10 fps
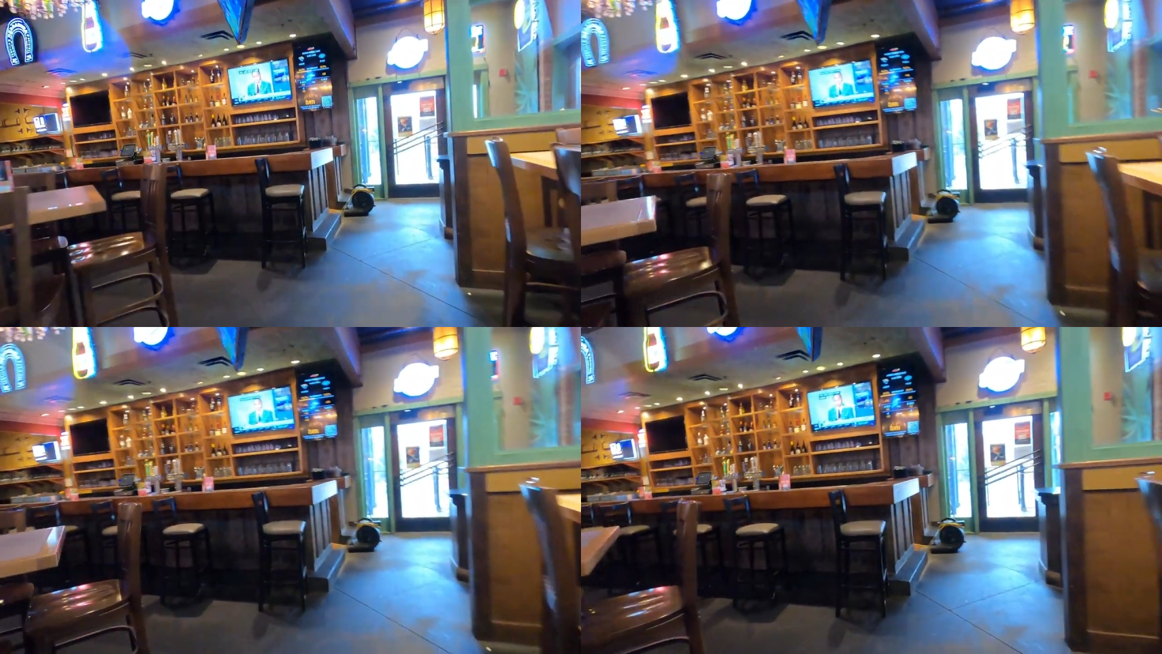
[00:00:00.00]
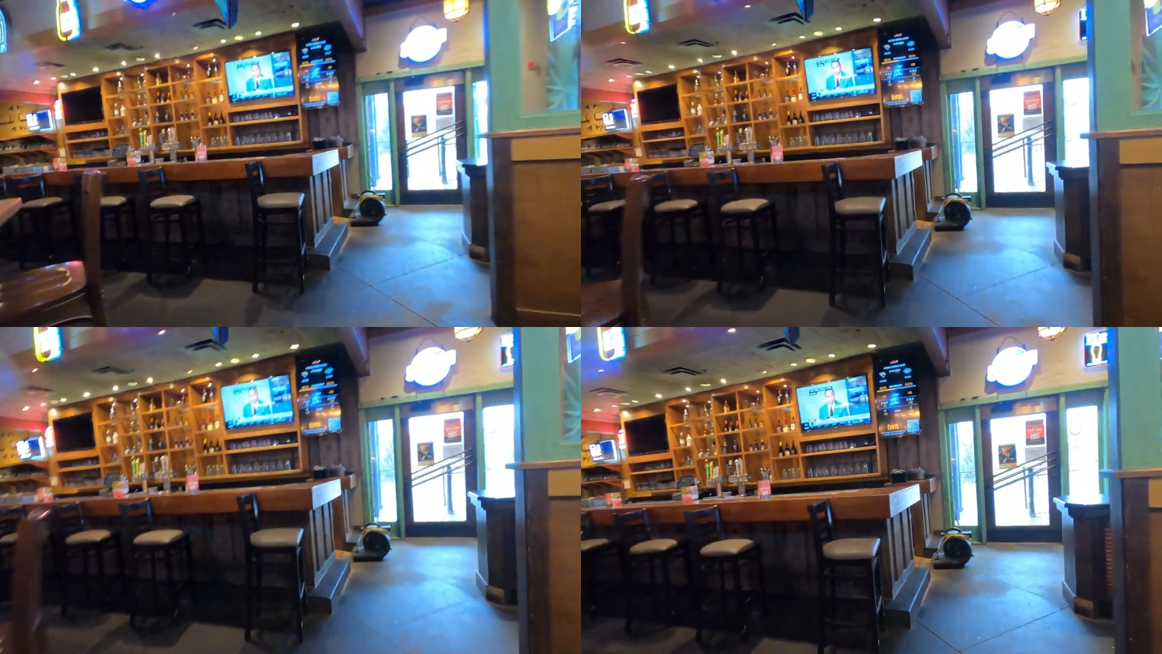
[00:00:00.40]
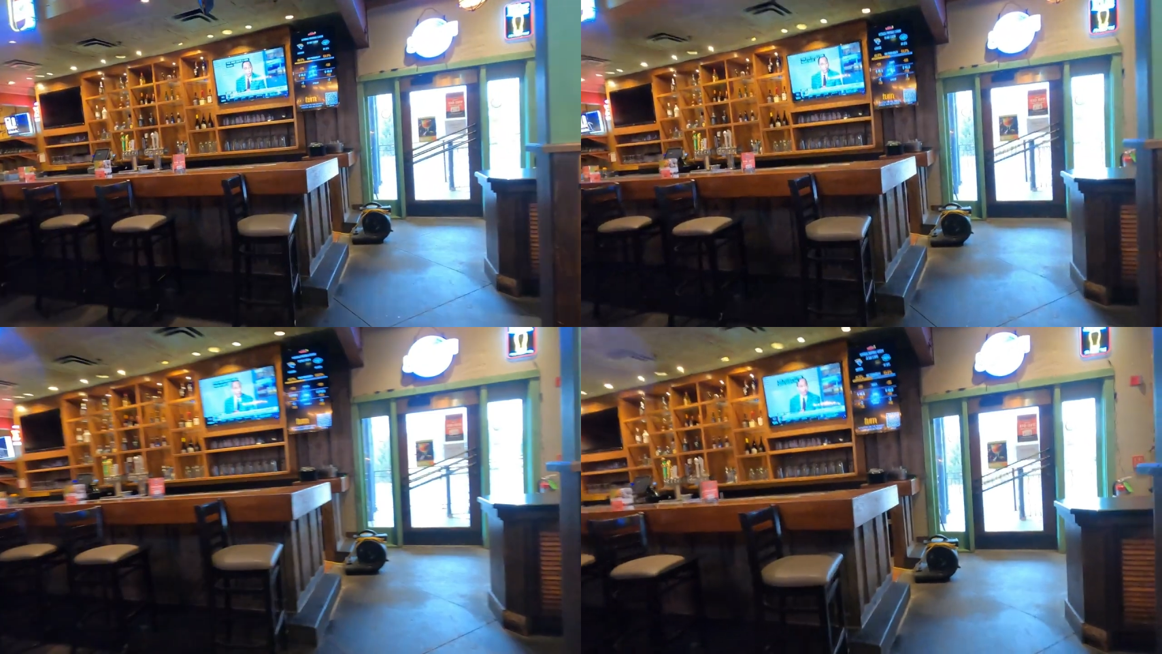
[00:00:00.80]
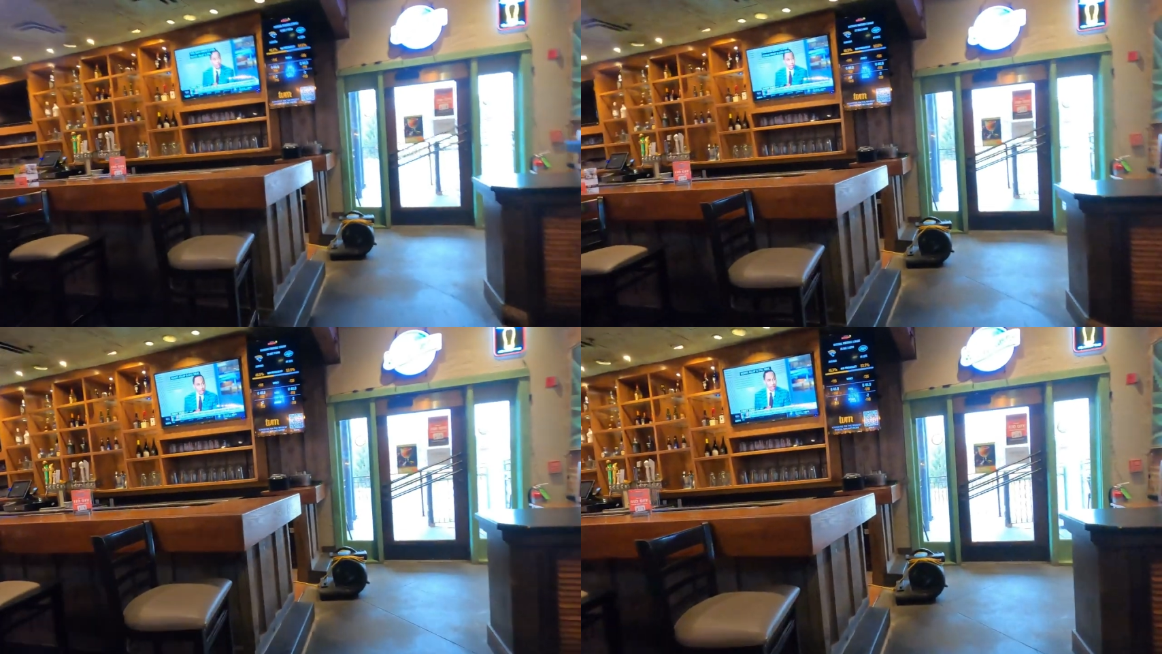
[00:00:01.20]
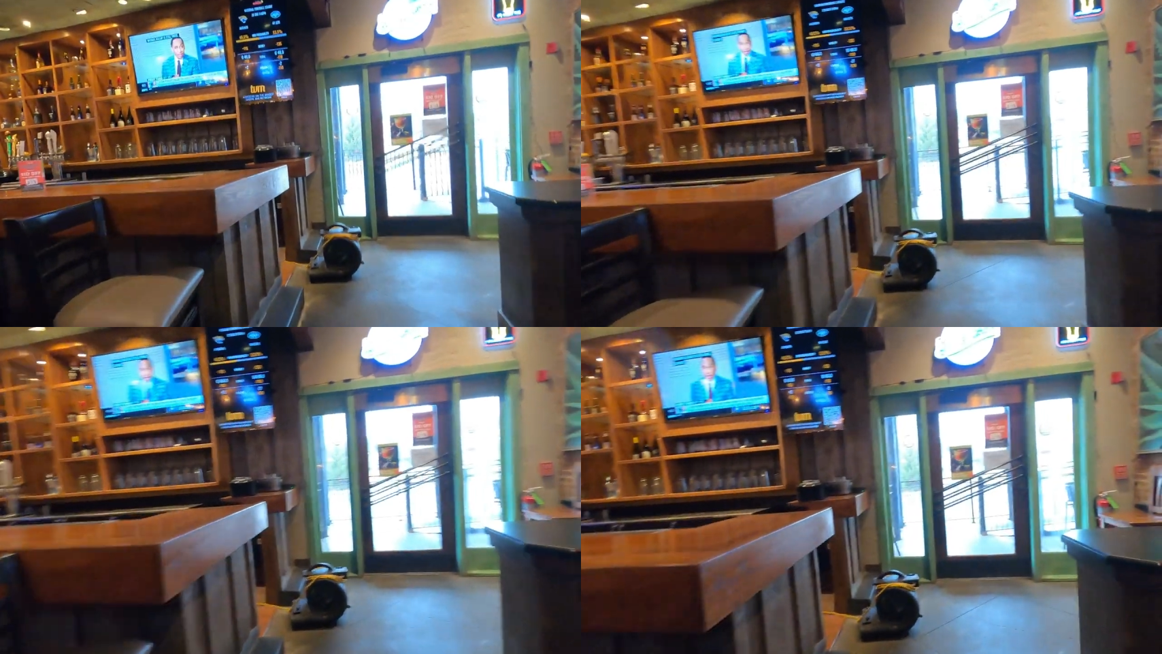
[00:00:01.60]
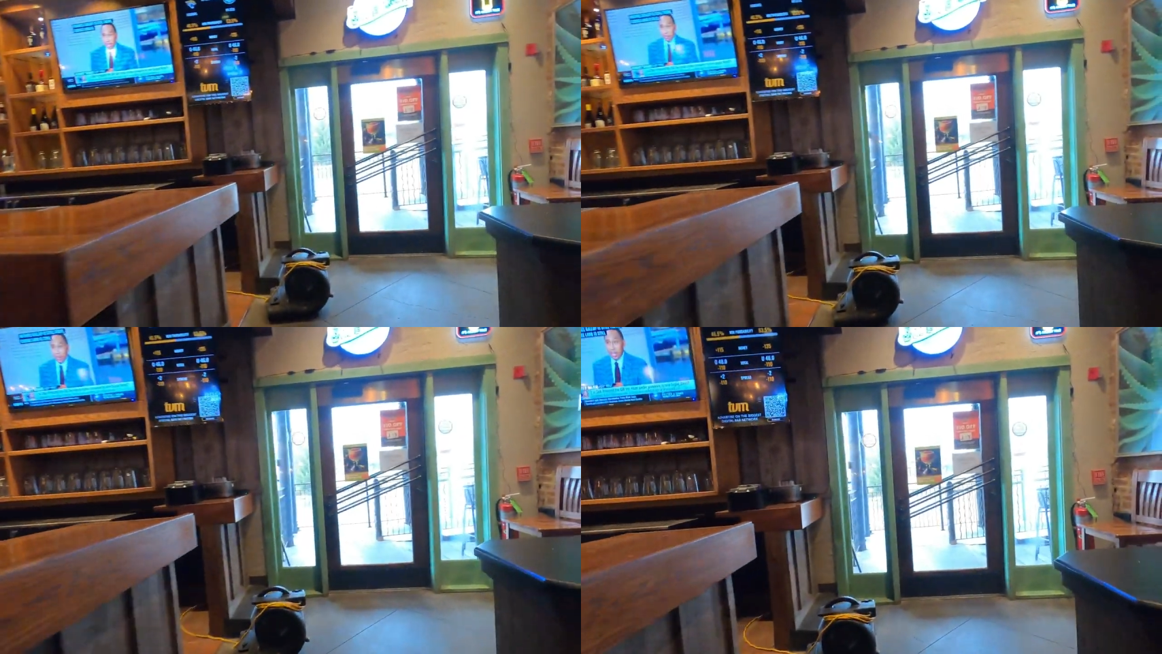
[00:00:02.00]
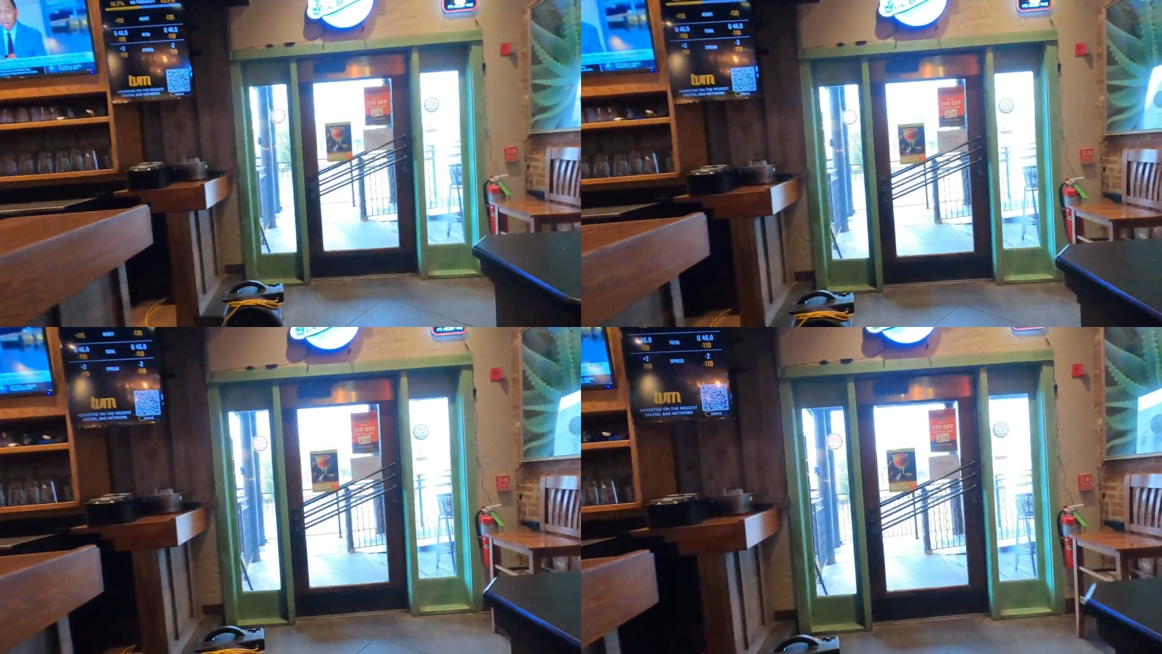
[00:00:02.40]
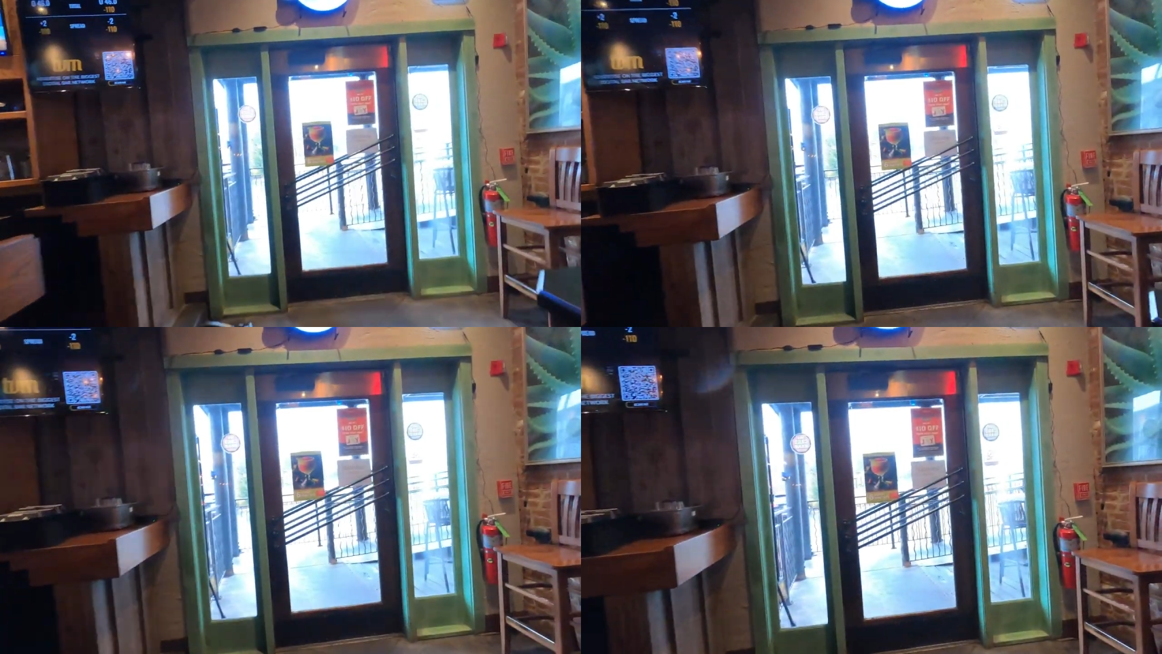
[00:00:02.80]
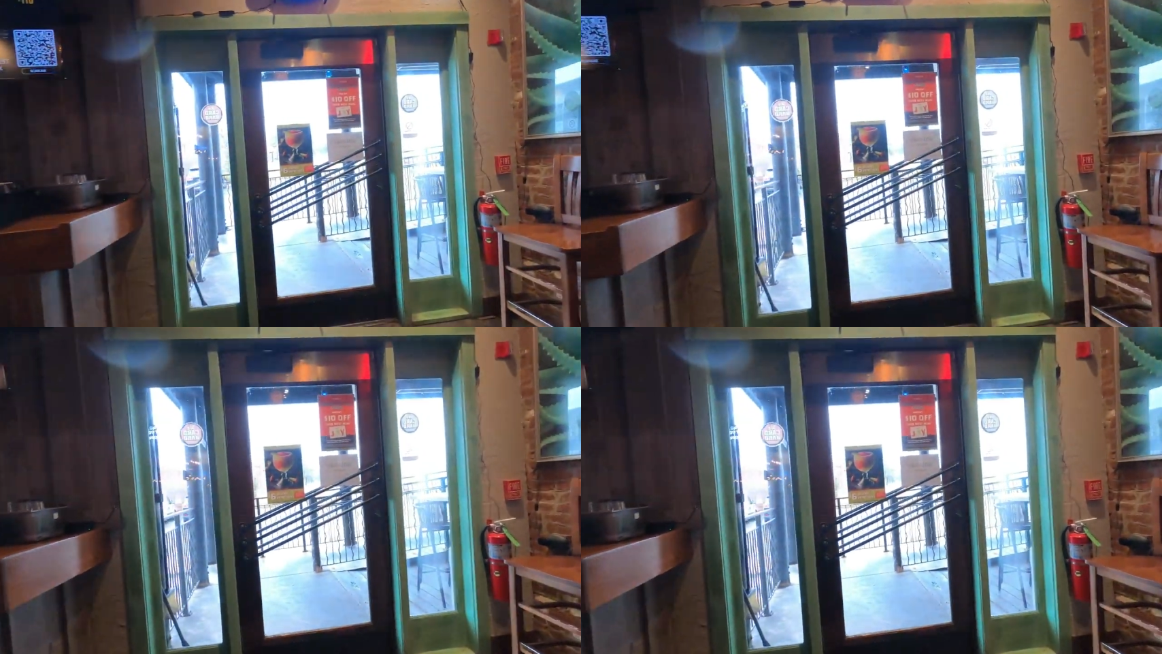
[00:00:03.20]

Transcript: (no speaker visible)